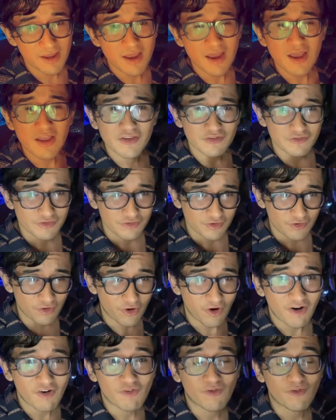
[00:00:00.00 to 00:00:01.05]
So,
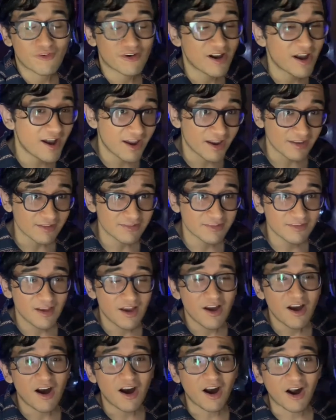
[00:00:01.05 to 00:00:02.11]
rights
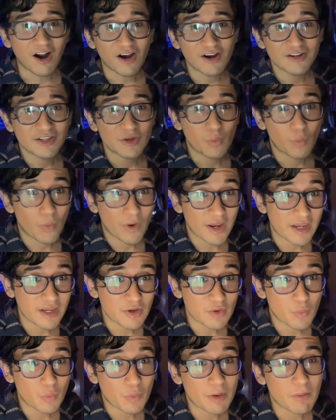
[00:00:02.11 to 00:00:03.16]
are the way
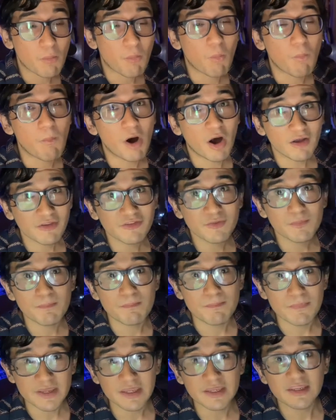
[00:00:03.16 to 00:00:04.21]
we
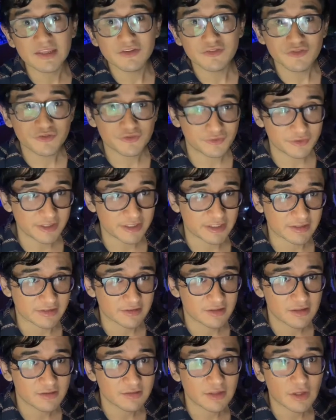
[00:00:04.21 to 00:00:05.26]
must be treated,
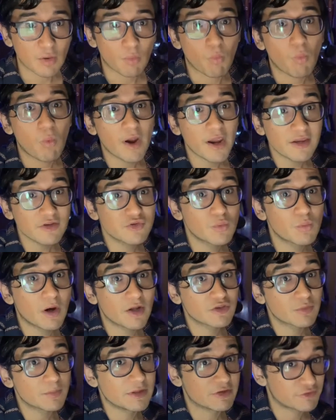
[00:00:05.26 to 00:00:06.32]
the way you
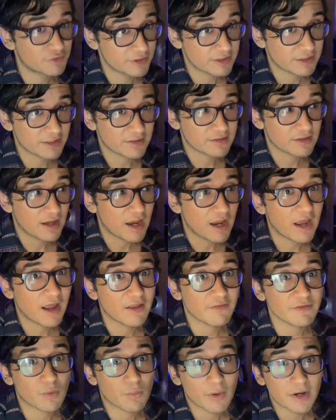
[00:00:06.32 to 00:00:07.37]
want to be treated, and
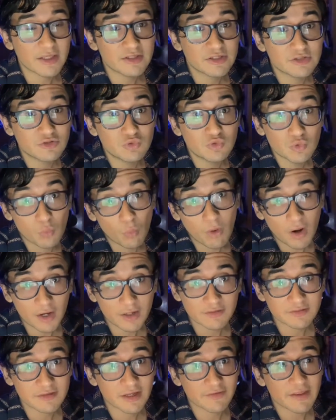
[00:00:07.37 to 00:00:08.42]
the way you
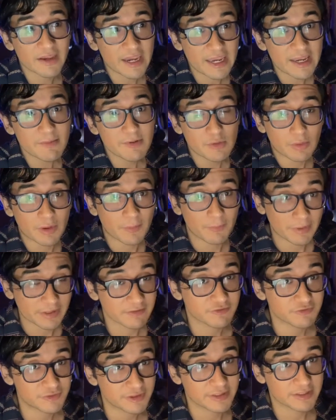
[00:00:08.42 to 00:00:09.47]
want that everyone be
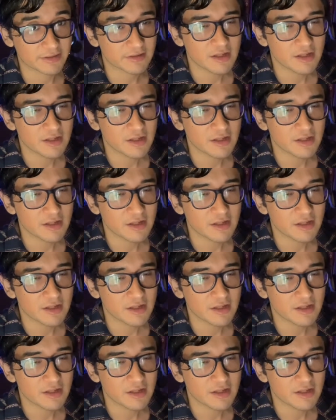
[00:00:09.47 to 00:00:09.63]
treated.